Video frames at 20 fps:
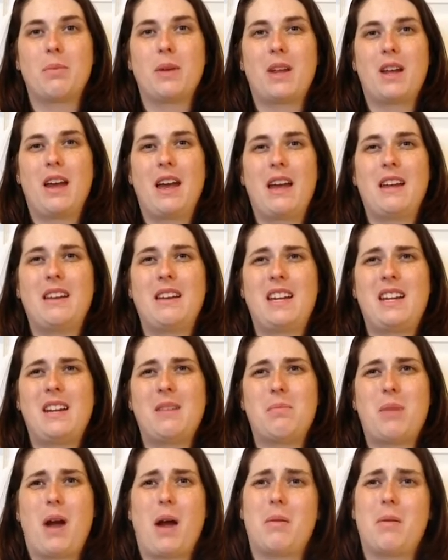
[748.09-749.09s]
but I
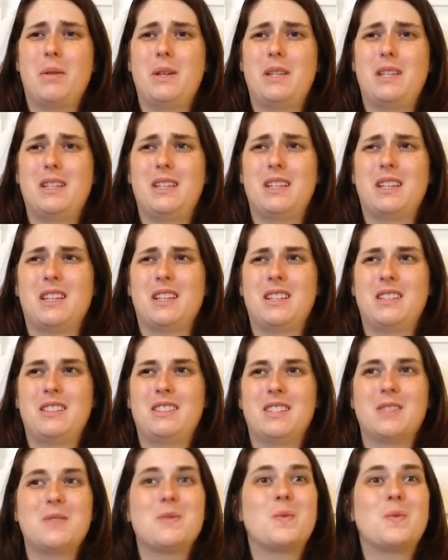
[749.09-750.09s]
needed probably
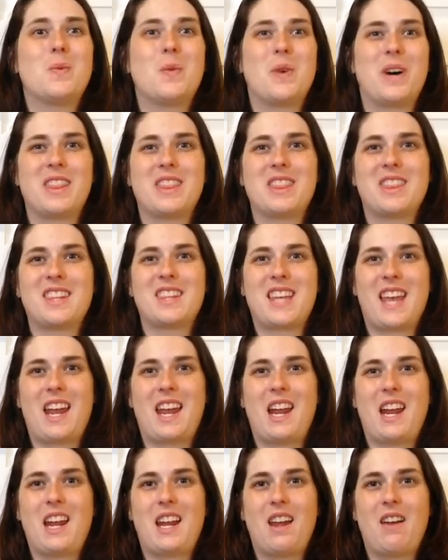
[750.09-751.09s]
just 1
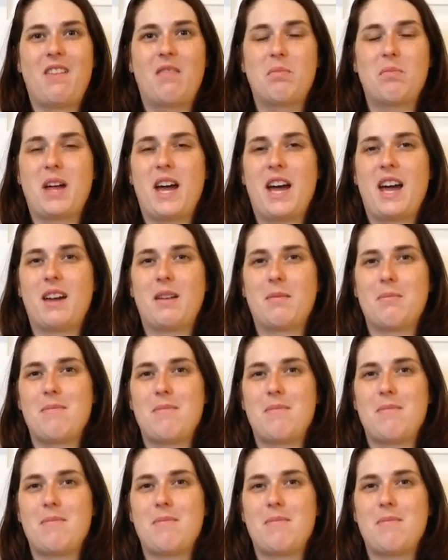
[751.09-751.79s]
skein of black,